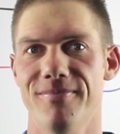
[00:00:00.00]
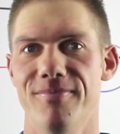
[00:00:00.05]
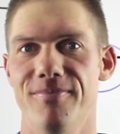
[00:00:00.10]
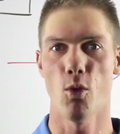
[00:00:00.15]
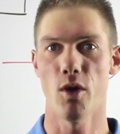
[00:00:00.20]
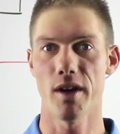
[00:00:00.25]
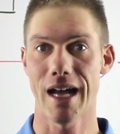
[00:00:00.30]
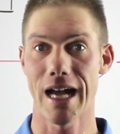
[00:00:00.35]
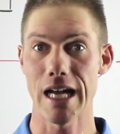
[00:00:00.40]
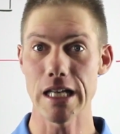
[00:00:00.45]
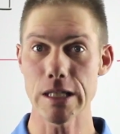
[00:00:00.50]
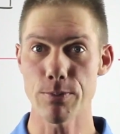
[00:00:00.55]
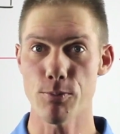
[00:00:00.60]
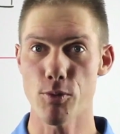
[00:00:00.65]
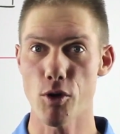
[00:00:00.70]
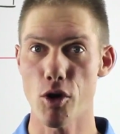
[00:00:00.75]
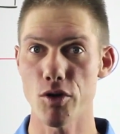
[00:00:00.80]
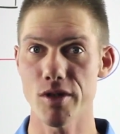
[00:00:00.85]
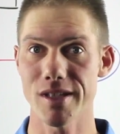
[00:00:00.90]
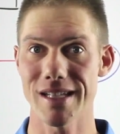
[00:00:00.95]
What us
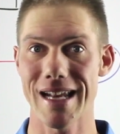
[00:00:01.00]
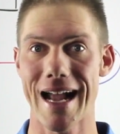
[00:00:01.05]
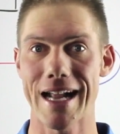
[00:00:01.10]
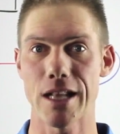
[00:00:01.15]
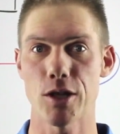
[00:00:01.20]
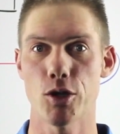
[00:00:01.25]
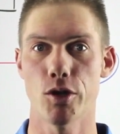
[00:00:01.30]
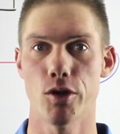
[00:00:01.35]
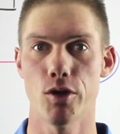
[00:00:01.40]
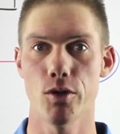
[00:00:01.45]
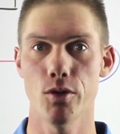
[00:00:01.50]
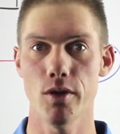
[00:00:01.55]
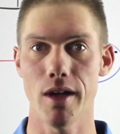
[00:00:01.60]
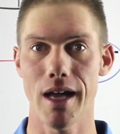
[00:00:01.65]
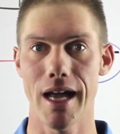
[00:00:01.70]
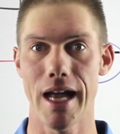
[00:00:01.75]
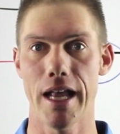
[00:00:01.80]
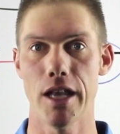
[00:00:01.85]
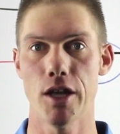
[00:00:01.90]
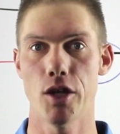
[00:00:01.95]
pros like to do,
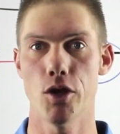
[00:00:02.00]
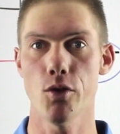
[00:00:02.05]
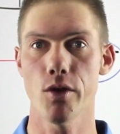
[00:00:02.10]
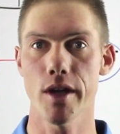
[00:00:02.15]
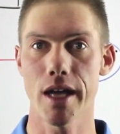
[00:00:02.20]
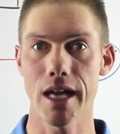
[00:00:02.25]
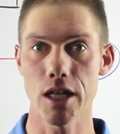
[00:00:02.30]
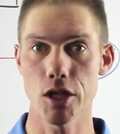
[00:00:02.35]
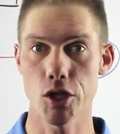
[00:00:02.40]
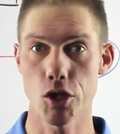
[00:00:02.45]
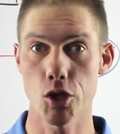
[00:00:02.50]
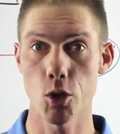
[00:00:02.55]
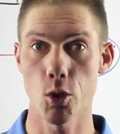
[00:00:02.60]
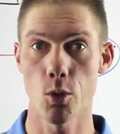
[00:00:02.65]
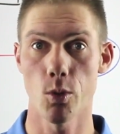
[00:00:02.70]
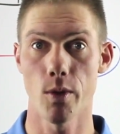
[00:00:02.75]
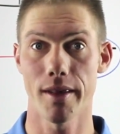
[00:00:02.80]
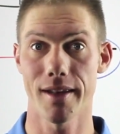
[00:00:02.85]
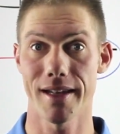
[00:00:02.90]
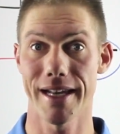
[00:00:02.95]
and you can too
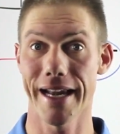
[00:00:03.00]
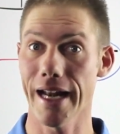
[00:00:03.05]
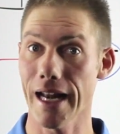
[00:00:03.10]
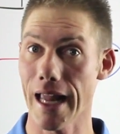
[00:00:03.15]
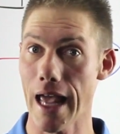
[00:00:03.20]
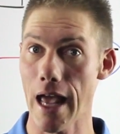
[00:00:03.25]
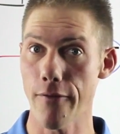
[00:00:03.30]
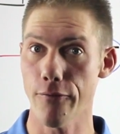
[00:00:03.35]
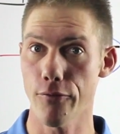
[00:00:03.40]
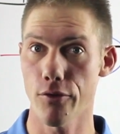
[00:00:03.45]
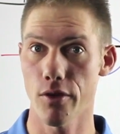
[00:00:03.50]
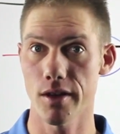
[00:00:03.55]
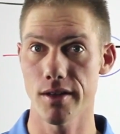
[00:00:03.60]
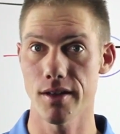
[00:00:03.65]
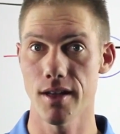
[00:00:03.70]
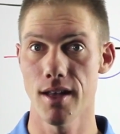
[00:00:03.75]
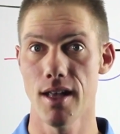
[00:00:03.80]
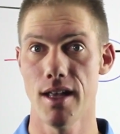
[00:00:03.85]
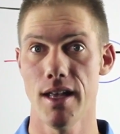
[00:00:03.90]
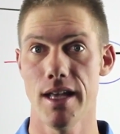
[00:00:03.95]
with little
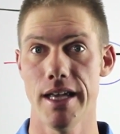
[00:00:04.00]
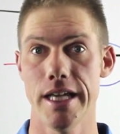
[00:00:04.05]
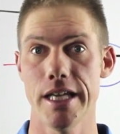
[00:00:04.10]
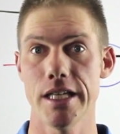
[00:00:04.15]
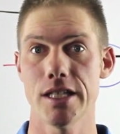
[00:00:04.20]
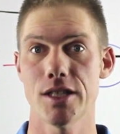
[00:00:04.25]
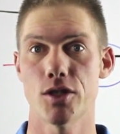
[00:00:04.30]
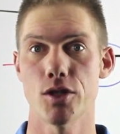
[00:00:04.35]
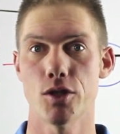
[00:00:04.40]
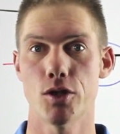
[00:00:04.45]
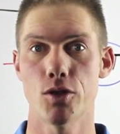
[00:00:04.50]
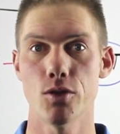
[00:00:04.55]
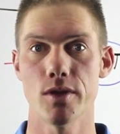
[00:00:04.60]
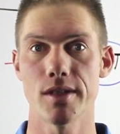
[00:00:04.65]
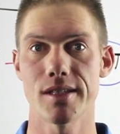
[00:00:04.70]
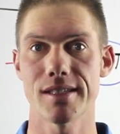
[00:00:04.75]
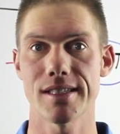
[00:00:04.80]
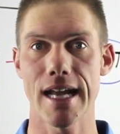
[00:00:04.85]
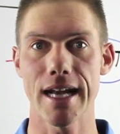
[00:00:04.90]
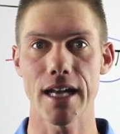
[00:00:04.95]
effort, is to do
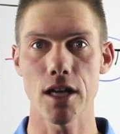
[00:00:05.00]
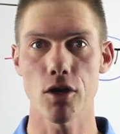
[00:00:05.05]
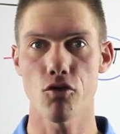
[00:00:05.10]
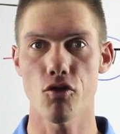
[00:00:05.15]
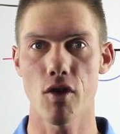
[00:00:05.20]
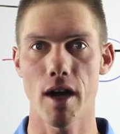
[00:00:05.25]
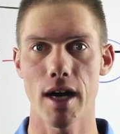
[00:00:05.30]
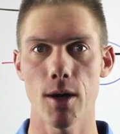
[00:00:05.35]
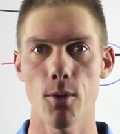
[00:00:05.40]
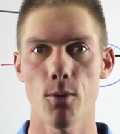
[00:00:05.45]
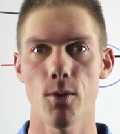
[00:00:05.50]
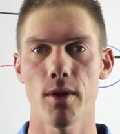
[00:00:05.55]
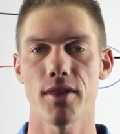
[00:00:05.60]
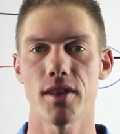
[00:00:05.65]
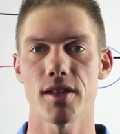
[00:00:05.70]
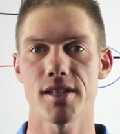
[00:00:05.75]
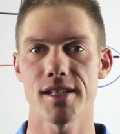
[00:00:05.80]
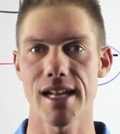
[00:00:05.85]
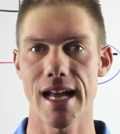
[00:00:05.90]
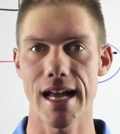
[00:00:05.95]
a second run
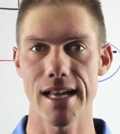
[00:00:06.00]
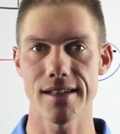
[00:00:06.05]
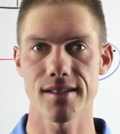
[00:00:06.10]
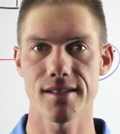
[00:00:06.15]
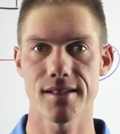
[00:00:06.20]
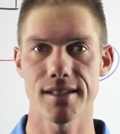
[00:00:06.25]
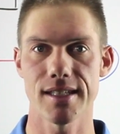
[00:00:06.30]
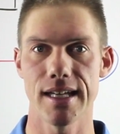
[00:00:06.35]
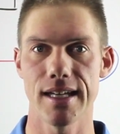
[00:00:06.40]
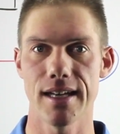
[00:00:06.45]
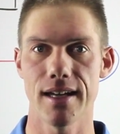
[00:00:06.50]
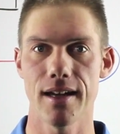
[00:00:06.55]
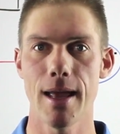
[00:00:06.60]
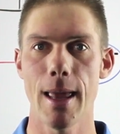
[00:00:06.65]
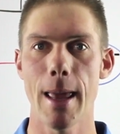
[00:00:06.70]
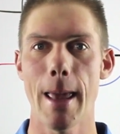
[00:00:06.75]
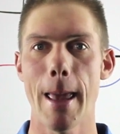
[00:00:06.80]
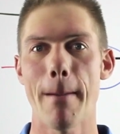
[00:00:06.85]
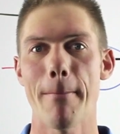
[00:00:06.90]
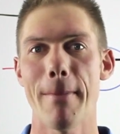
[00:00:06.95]
with the slicer
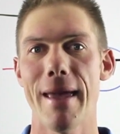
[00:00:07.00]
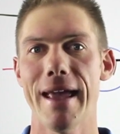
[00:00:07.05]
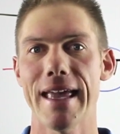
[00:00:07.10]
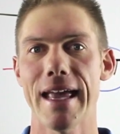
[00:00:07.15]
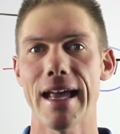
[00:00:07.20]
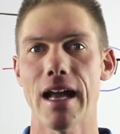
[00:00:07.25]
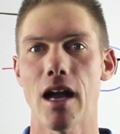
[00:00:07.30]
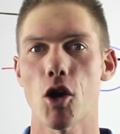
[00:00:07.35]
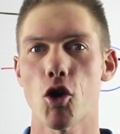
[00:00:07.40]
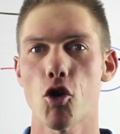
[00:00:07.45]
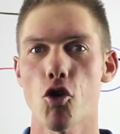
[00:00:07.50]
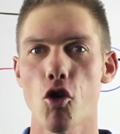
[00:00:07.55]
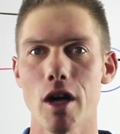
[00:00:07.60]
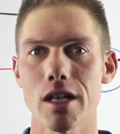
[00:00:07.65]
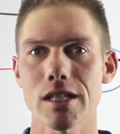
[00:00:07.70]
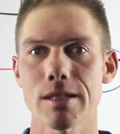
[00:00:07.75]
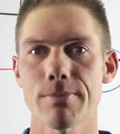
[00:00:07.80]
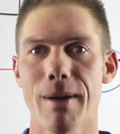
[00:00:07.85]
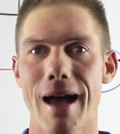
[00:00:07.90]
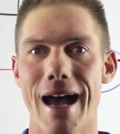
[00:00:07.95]
seeder, making a
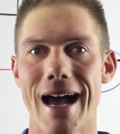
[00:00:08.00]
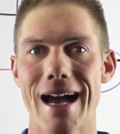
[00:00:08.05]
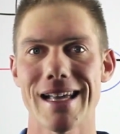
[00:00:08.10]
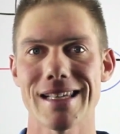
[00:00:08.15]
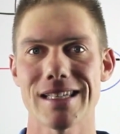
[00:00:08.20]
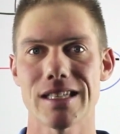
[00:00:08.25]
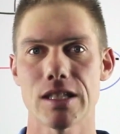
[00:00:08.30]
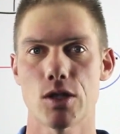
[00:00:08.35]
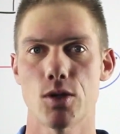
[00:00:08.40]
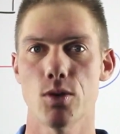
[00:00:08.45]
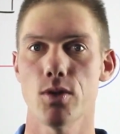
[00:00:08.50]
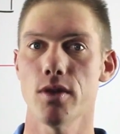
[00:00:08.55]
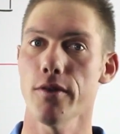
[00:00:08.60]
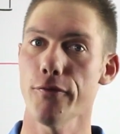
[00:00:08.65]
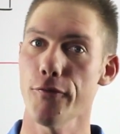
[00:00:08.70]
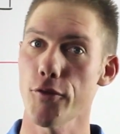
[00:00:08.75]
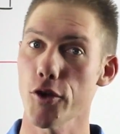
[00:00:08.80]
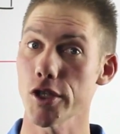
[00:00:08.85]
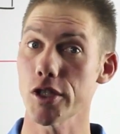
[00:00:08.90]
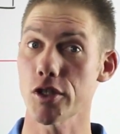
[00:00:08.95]
cross pass to the
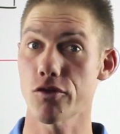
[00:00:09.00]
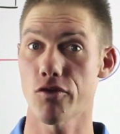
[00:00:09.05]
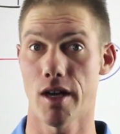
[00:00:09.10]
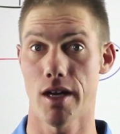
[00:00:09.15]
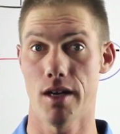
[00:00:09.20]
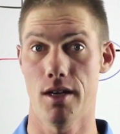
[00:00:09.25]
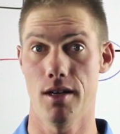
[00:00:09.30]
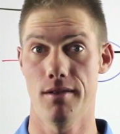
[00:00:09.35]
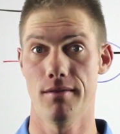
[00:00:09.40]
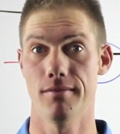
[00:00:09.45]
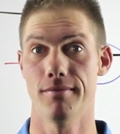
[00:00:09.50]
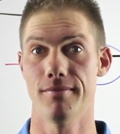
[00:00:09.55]
first run.